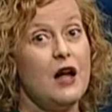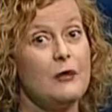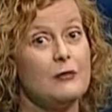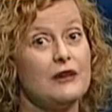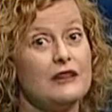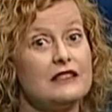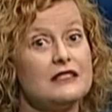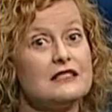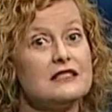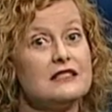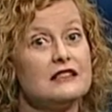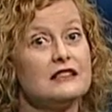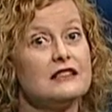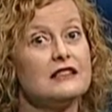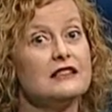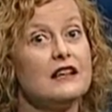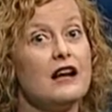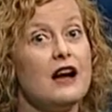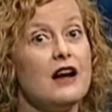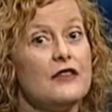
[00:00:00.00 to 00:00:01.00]
But let's look
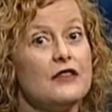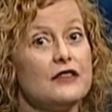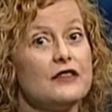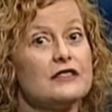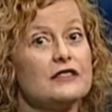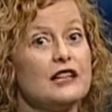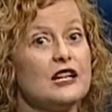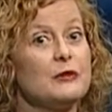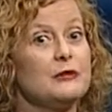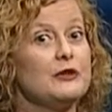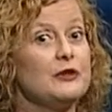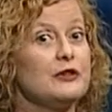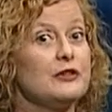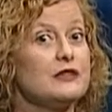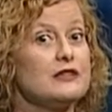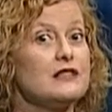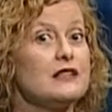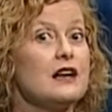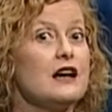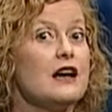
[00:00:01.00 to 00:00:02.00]
at other
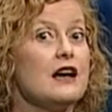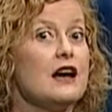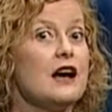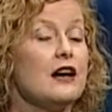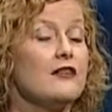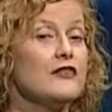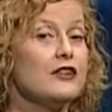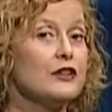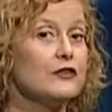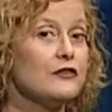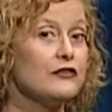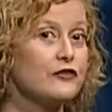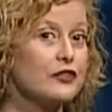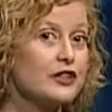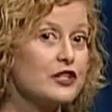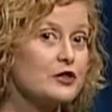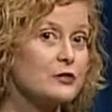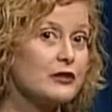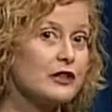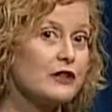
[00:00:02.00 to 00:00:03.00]
examples of the
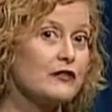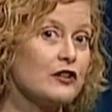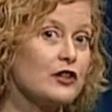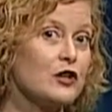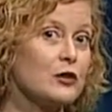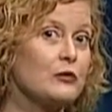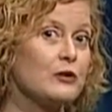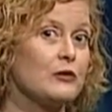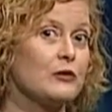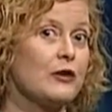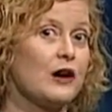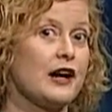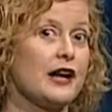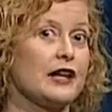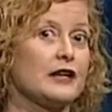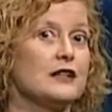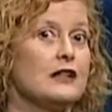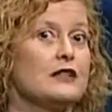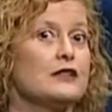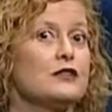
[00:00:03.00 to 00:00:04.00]
infringement of the human
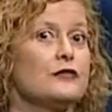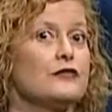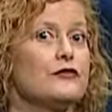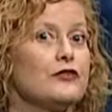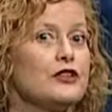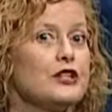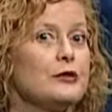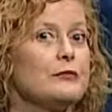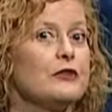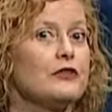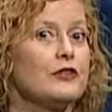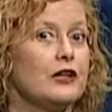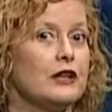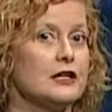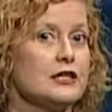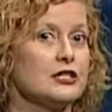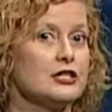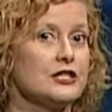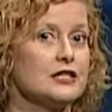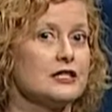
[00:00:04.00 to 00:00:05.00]
right to freedom of
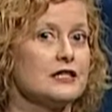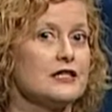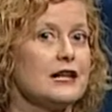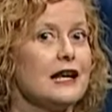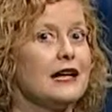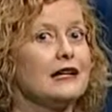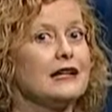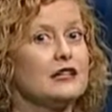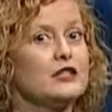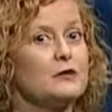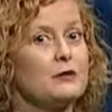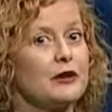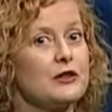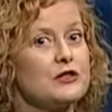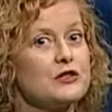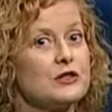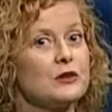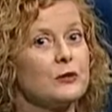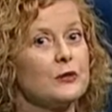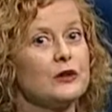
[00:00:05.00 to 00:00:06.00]
conscience and
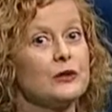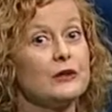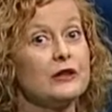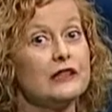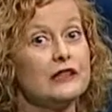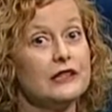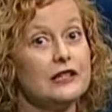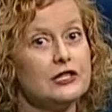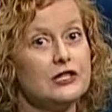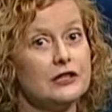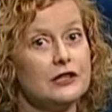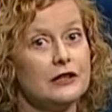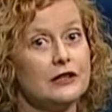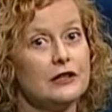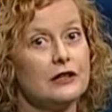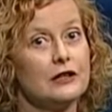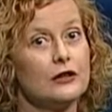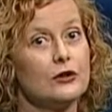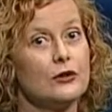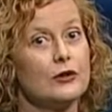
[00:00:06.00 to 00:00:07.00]
expression when
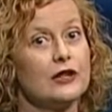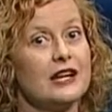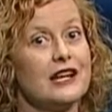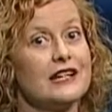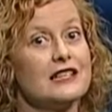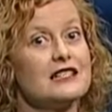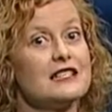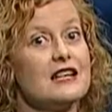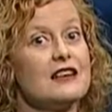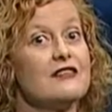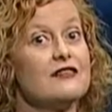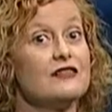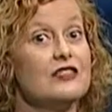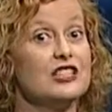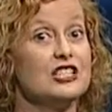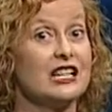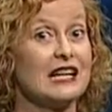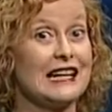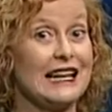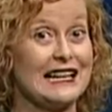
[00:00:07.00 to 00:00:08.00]
religion creates
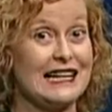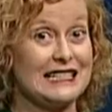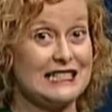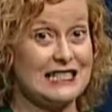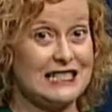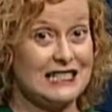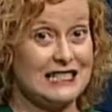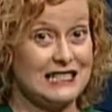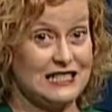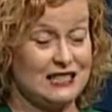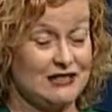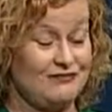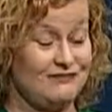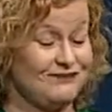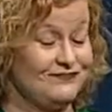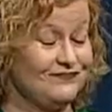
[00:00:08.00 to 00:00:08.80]
vigilantes.